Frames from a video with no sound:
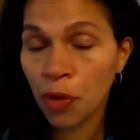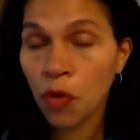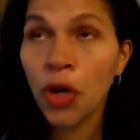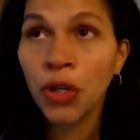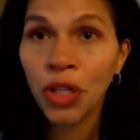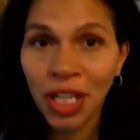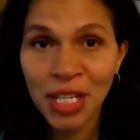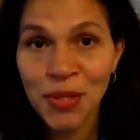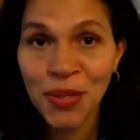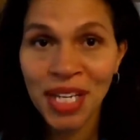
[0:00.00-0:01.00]
before you look
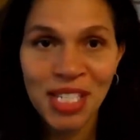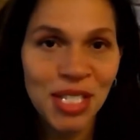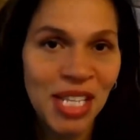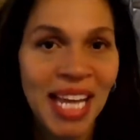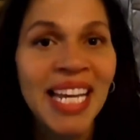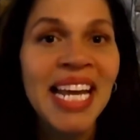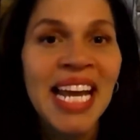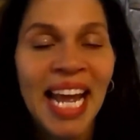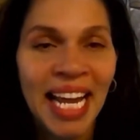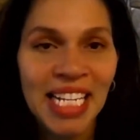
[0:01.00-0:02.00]
into it, I should say,
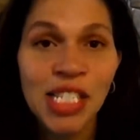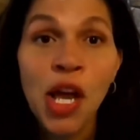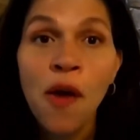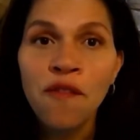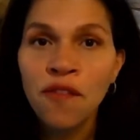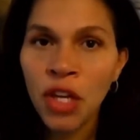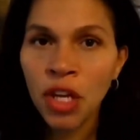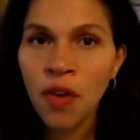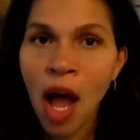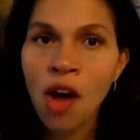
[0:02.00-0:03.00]
is
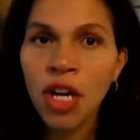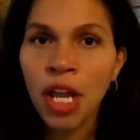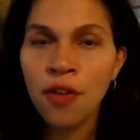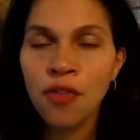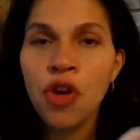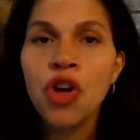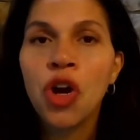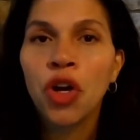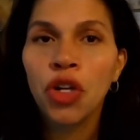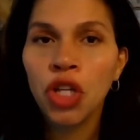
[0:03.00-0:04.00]
figure out if
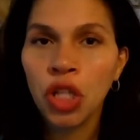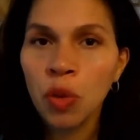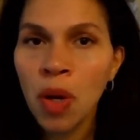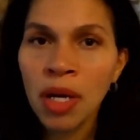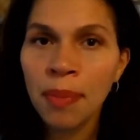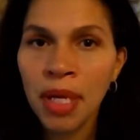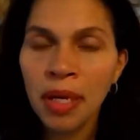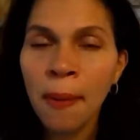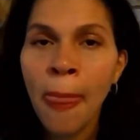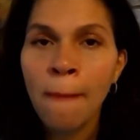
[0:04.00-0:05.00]
you want to
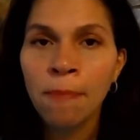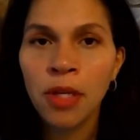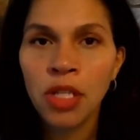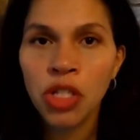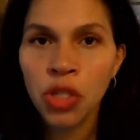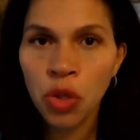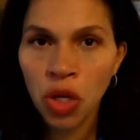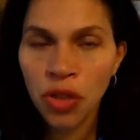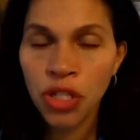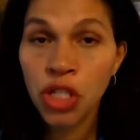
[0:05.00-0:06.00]
be
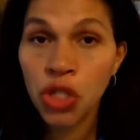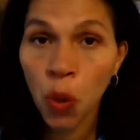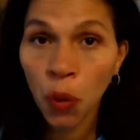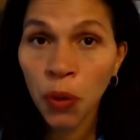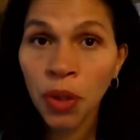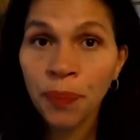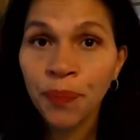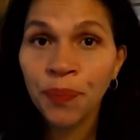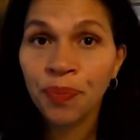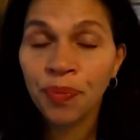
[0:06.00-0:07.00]
the sole
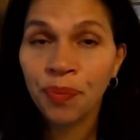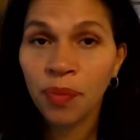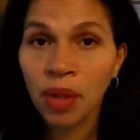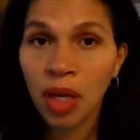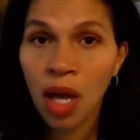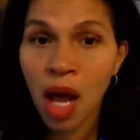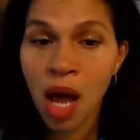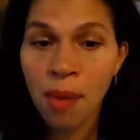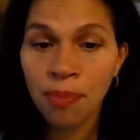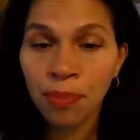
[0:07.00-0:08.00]

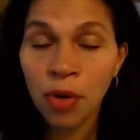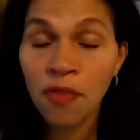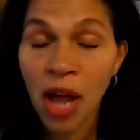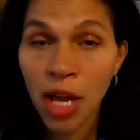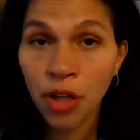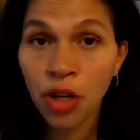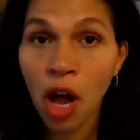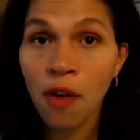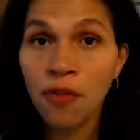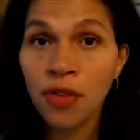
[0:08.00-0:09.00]
provider
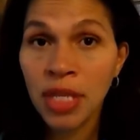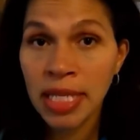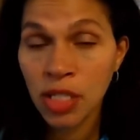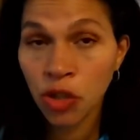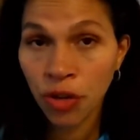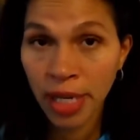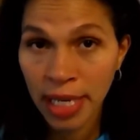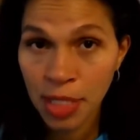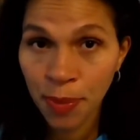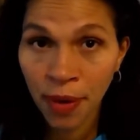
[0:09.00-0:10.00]
of these
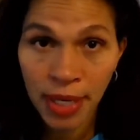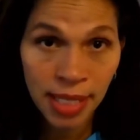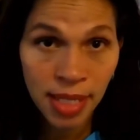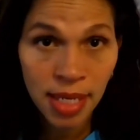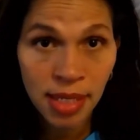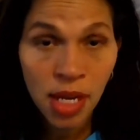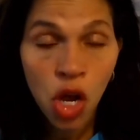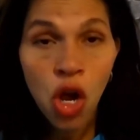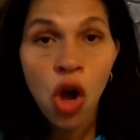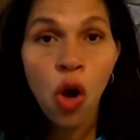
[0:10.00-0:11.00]
learning experiences,
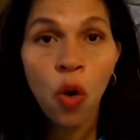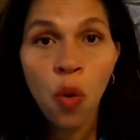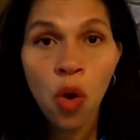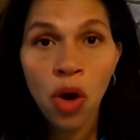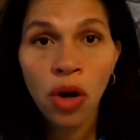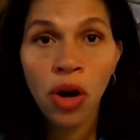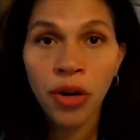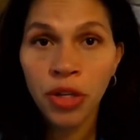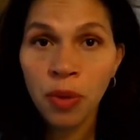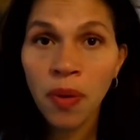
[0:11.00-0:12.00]
or
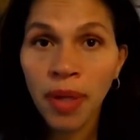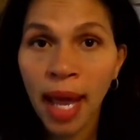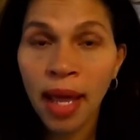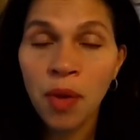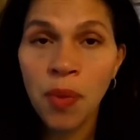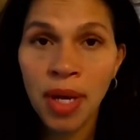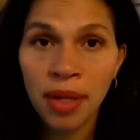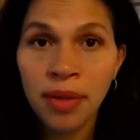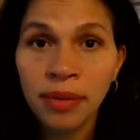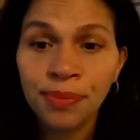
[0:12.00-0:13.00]
are you okay
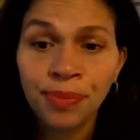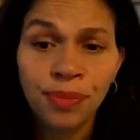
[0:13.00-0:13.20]
with